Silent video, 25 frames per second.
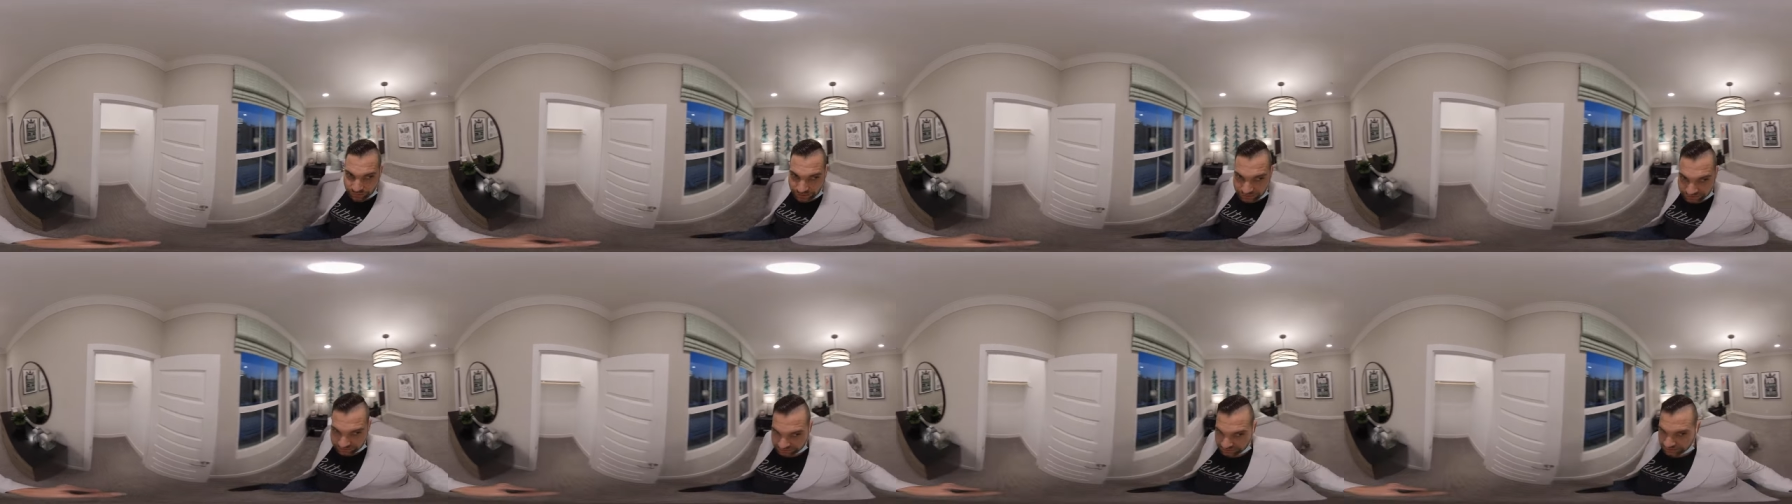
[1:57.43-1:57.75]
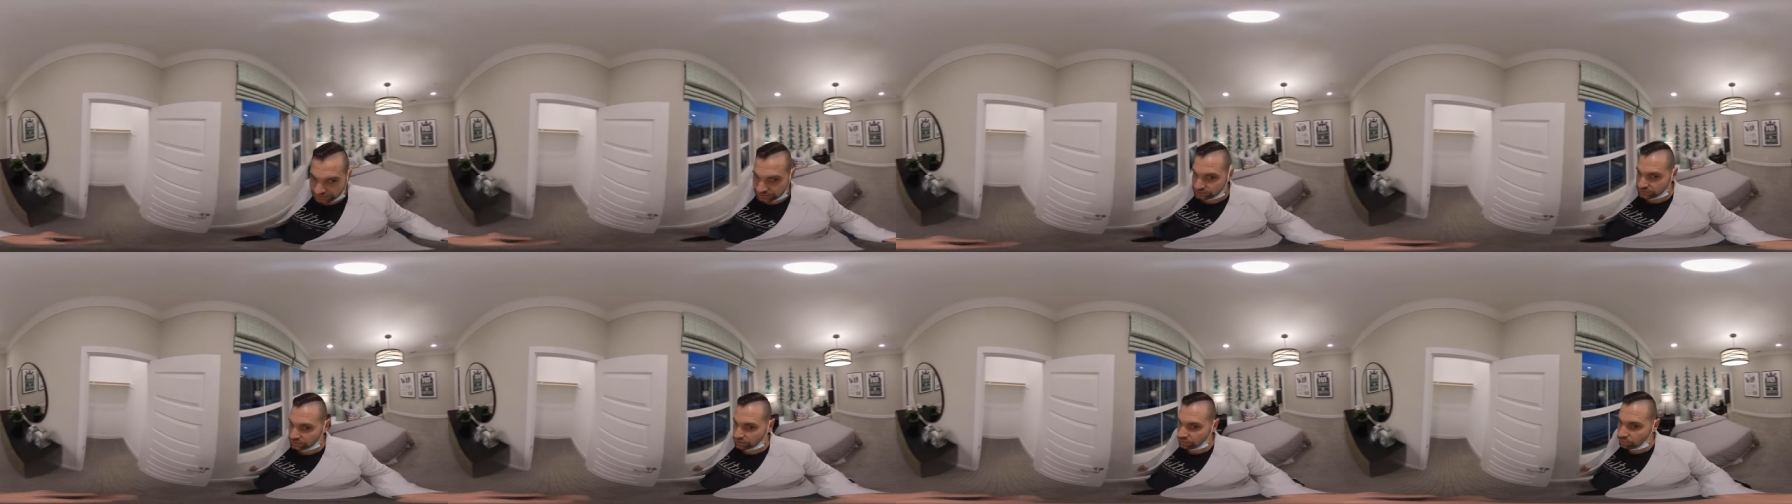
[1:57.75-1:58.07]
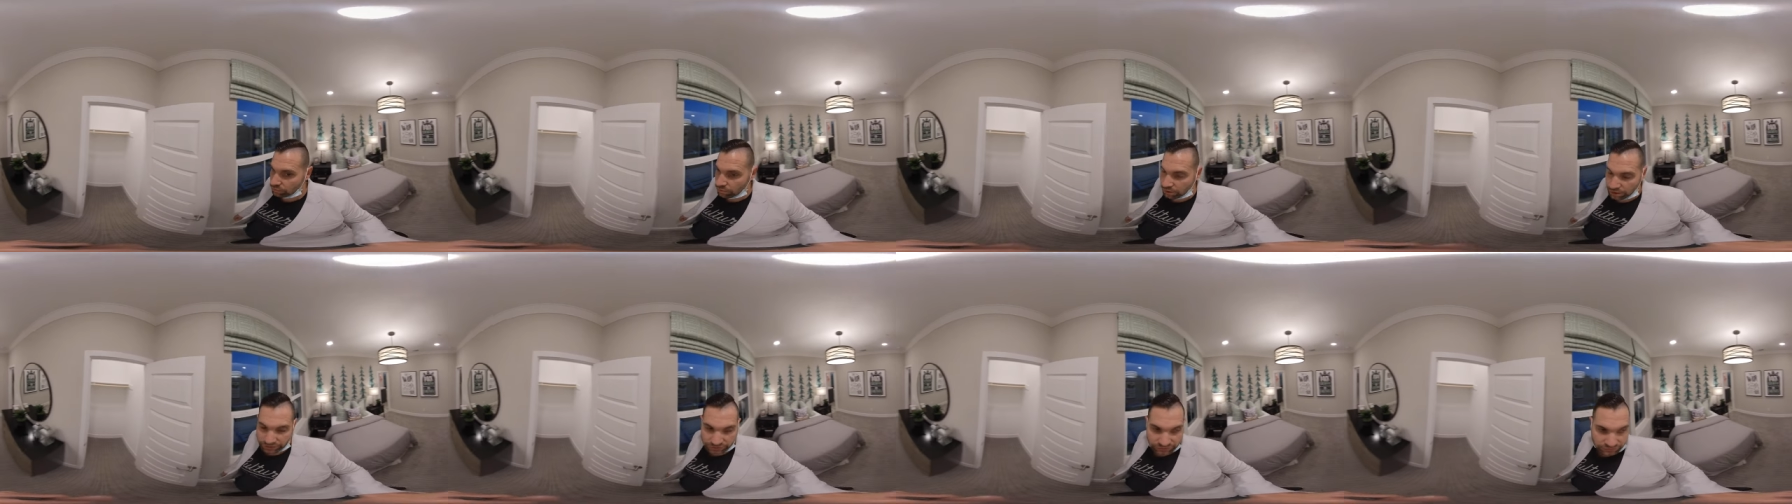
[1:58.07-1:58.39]
has a nice little
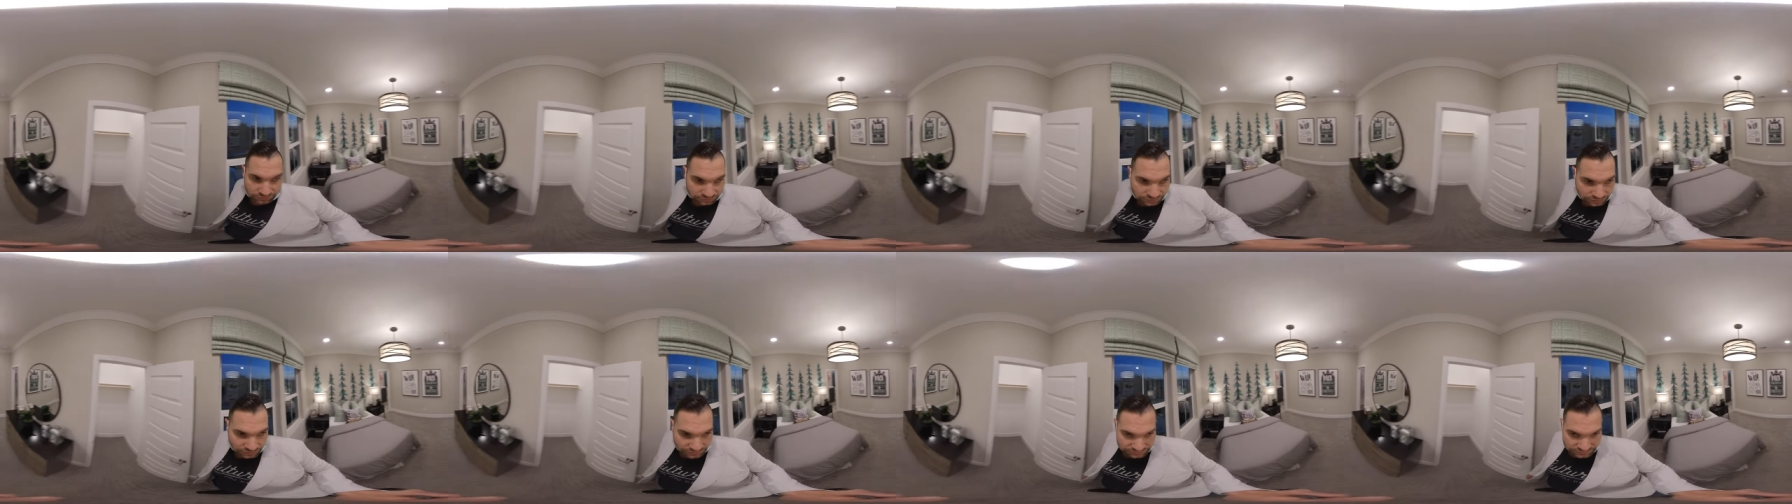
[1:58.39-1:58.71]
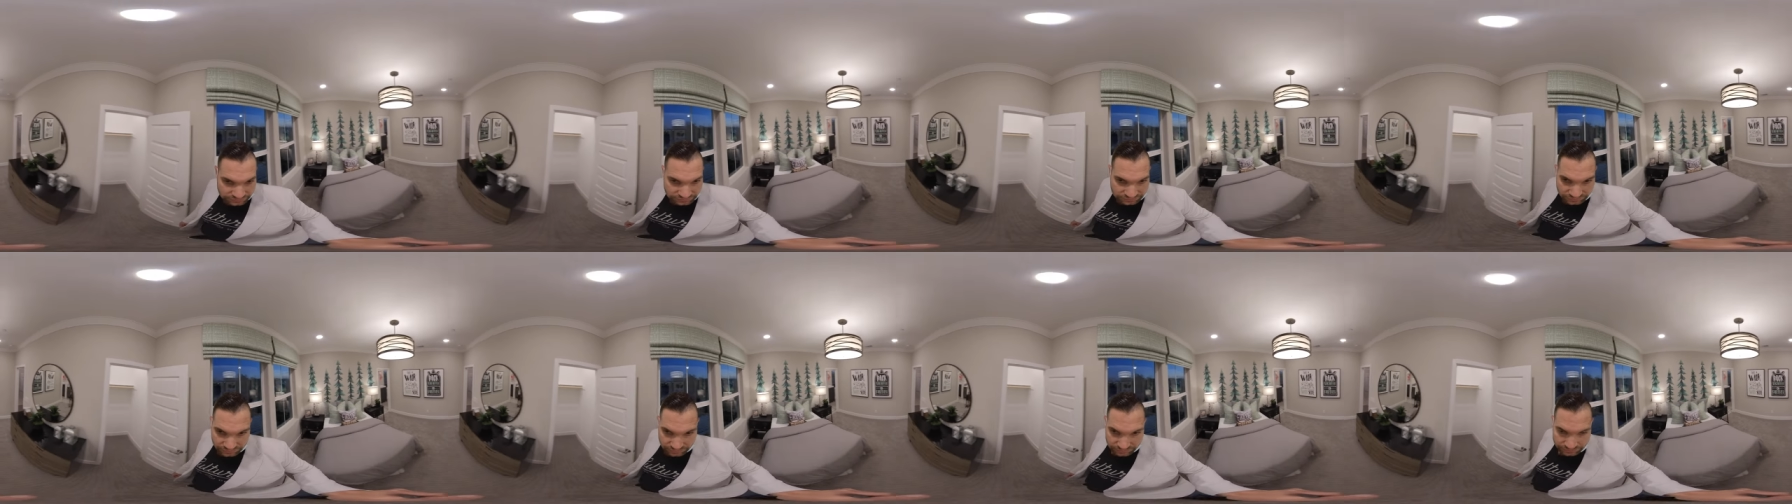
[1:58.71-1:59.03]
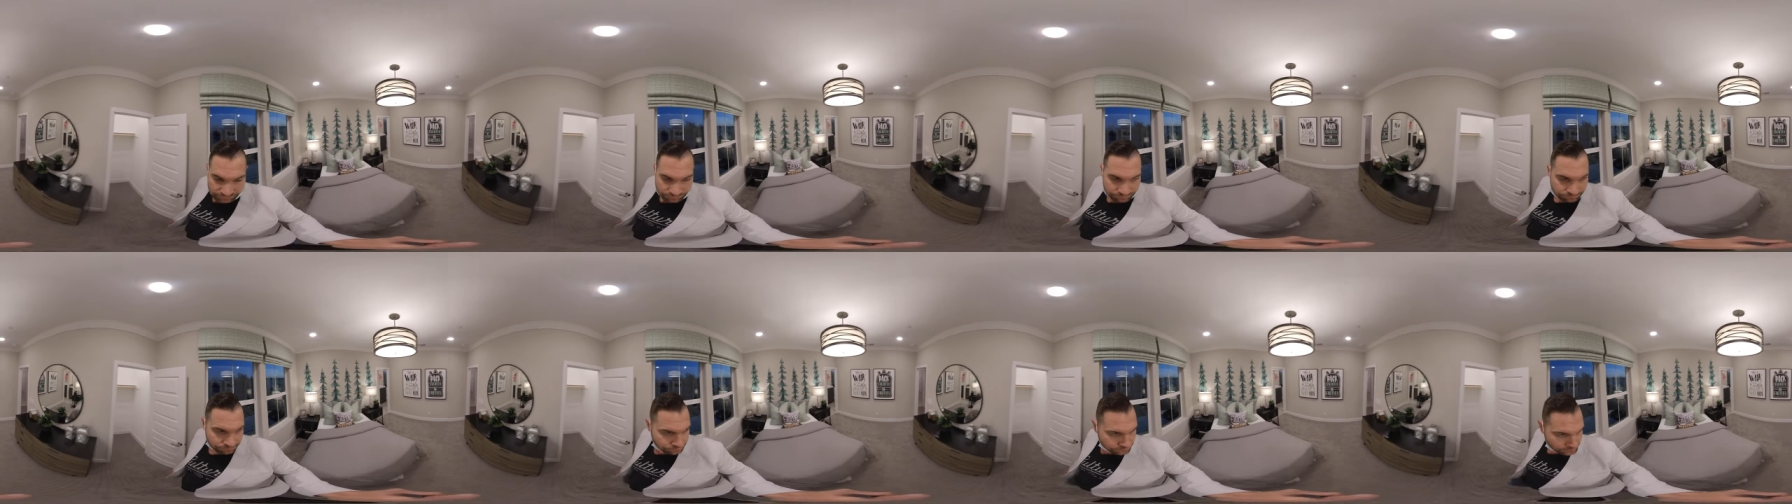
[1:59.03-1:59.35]
walk-in closet there.